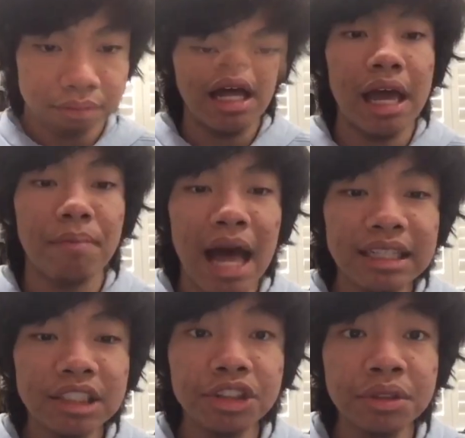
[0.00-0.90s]
A
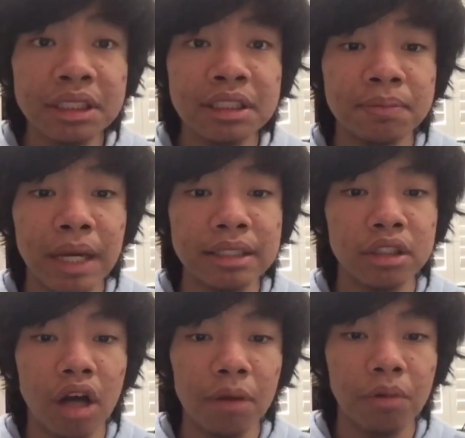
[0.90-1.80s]

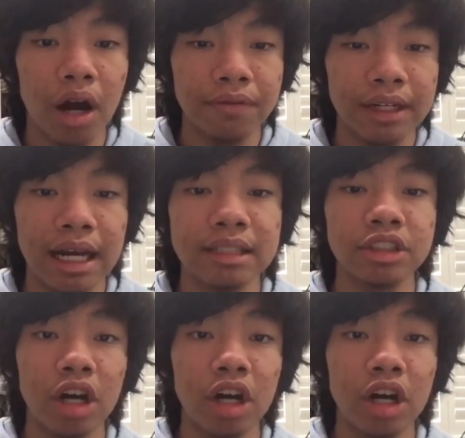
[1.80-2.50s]
Massachusetts-based nonprofit has